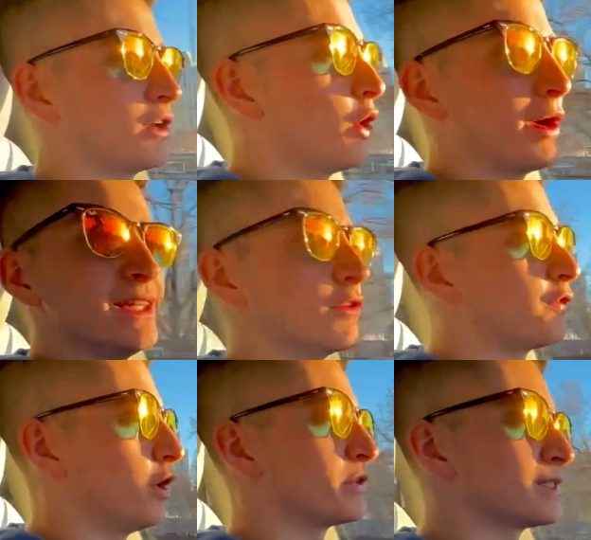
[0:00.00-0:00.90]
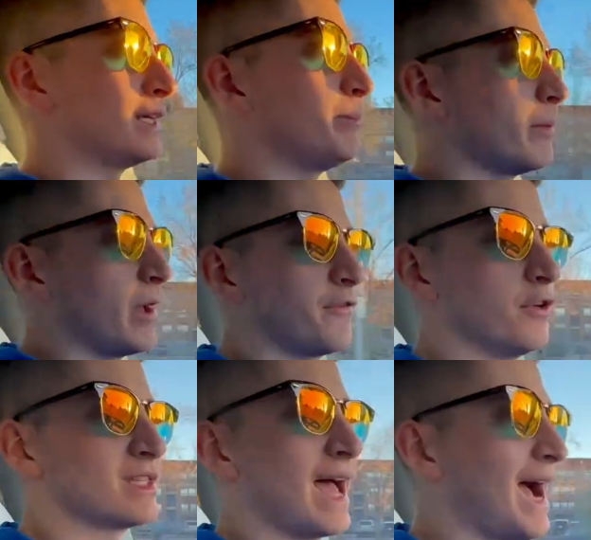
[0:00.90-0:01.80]
oh, I didn't fall asleep and my
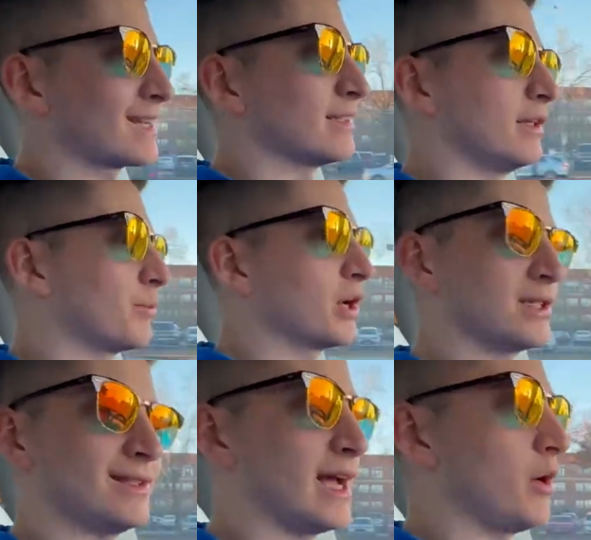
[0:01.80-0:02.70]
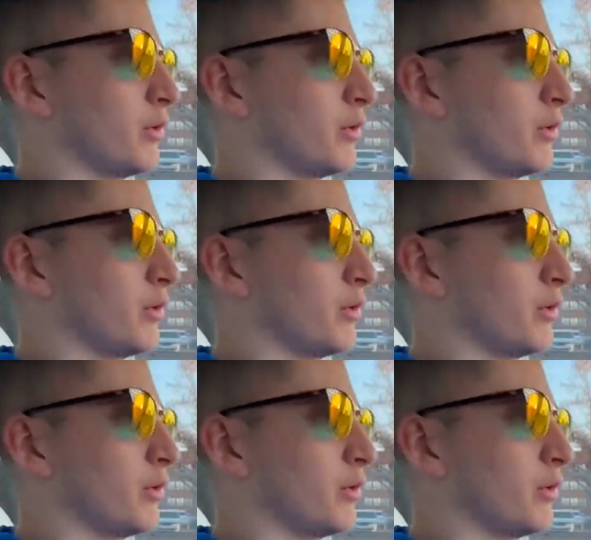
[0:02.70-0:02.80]
foot's accidentally pressing down